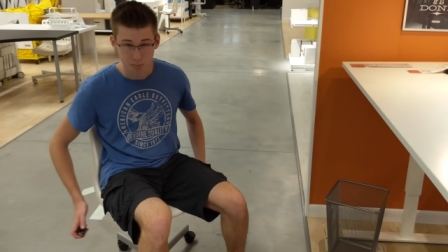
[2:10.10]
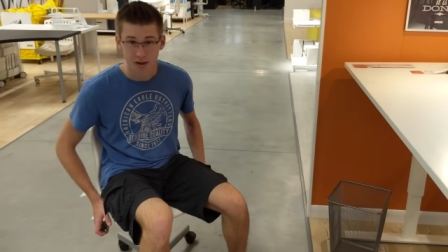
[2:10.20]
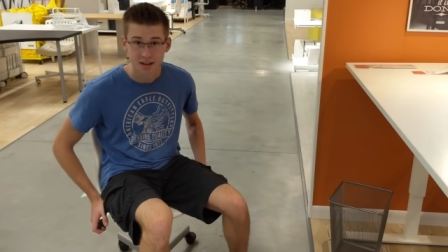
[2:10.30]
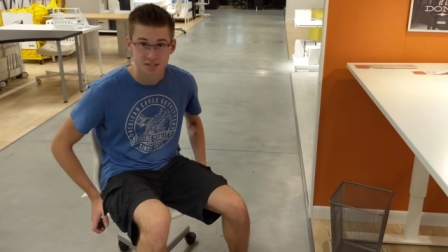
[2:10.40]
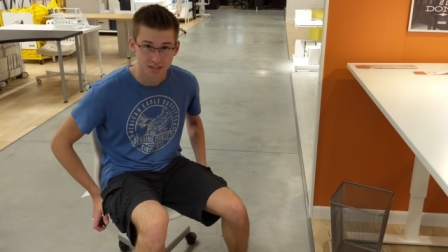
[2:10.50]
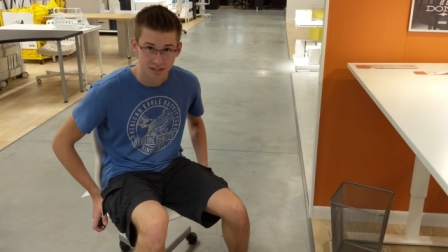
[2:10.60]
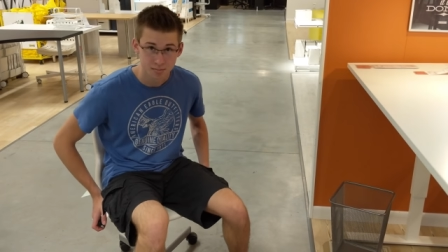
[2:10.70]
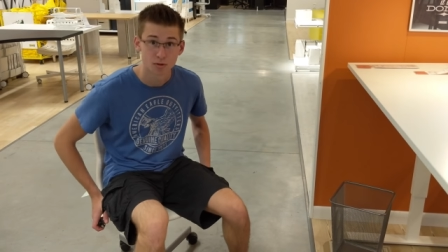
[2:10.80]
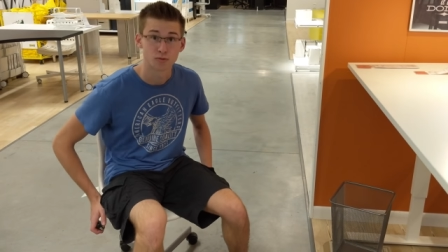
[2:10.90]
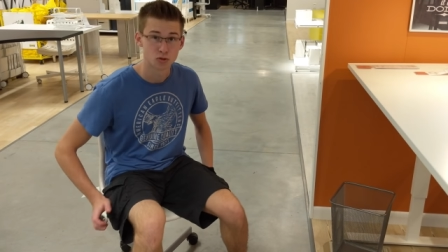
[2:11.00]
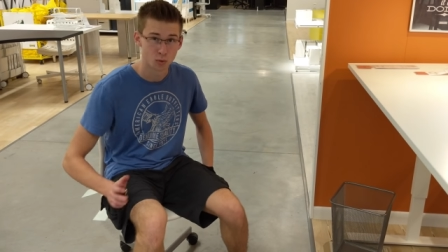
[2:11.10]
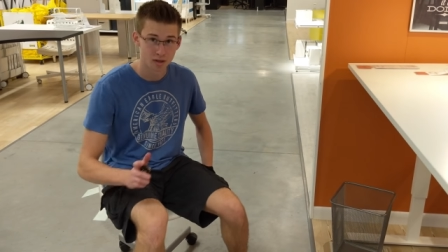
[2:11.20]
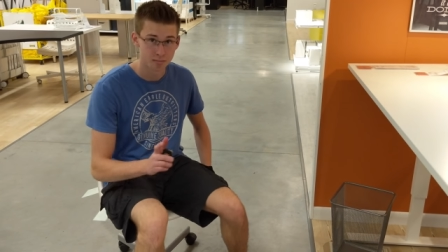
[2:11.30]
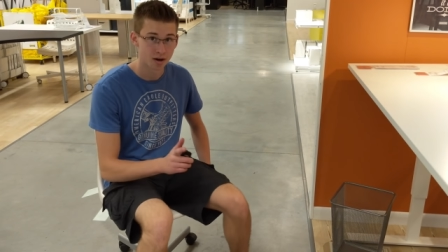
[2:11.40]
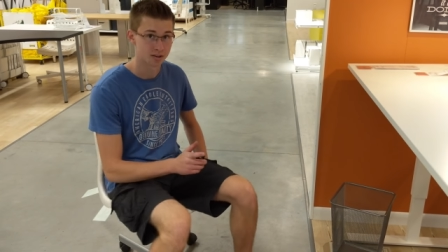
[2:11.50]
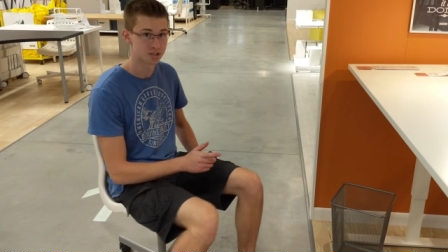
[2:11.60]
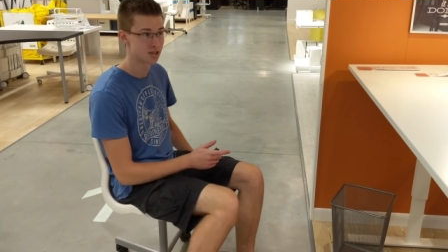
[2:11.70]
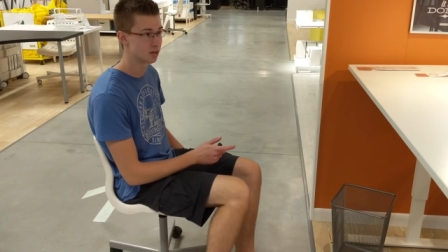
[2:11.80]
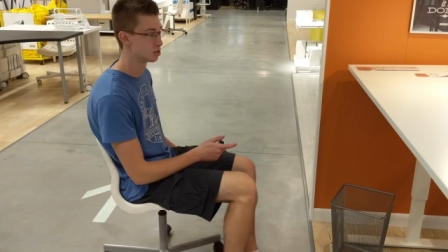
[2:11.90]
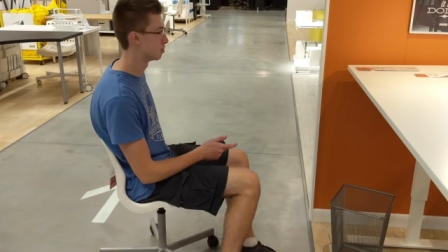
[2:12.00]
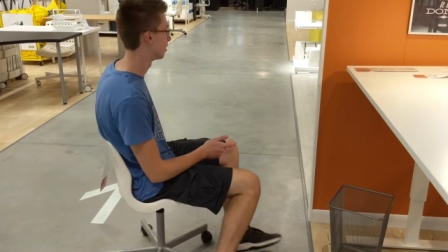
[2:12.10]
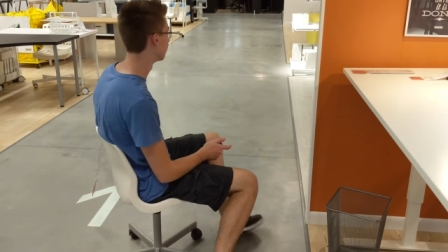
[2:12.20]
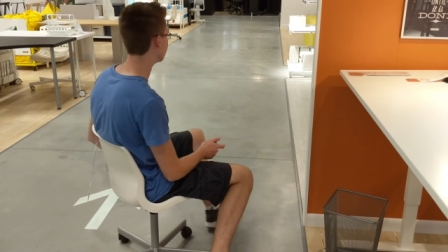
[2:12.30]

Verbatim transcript: plasticky, but for twenty bucks, not too bad.